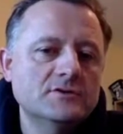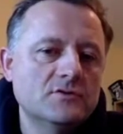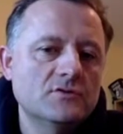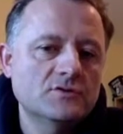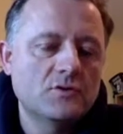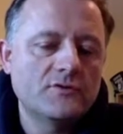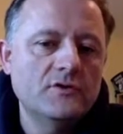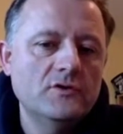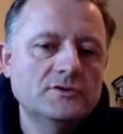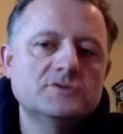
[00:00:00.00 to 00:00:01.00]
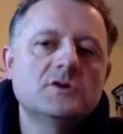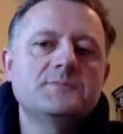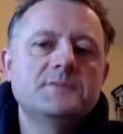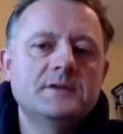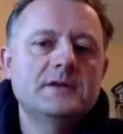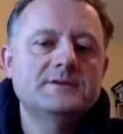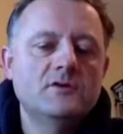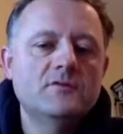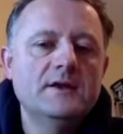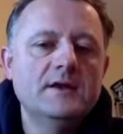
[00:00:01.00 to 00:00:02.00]
so it's worth using something that's
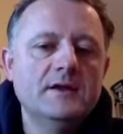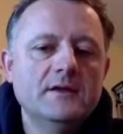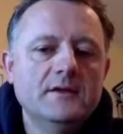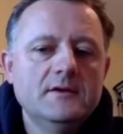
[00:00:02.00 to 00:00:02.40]
already,